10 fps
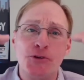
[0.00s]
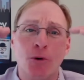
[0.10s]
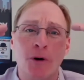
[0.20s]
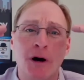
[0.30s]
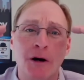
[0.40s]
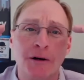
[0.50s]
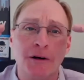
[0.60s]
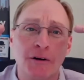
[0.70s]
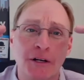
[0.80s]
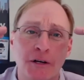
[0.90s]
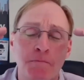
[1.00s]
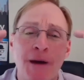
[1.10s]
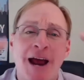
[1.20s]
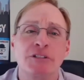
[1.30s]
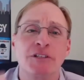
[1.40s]
are
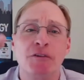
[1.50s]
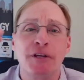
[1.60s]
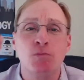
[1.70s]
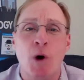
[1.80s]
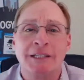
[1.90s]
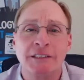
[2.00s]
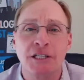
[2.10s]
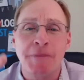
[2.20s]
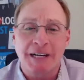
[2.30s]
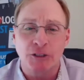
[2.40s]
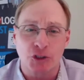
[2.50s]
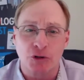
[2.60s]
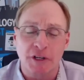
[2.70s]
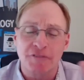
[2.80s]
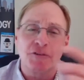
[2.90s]
comparatively
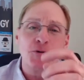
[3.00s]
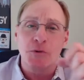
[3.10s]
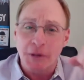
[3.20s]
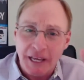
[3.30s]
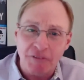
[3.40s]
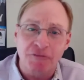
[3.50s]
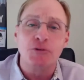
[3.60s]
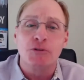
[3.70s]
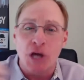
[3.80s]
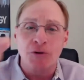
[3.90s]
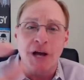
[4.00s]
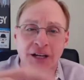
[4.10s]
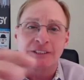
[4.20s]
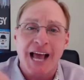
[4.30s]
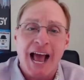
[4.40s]
one-dimensional if you don't
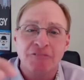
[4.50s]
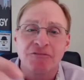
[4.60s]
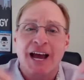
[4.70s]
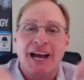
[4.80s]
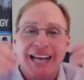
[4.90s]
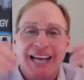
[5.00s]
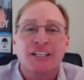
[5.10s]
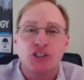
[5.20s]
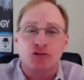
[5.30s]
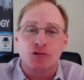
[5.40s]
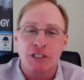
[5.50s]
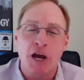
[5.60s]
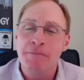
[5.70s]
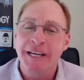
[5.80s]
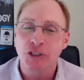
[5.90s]
have that extra
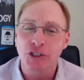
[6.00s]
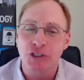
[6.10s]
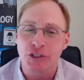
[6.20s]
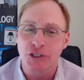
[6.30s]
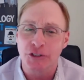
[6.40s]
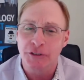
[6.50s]
dimension to you.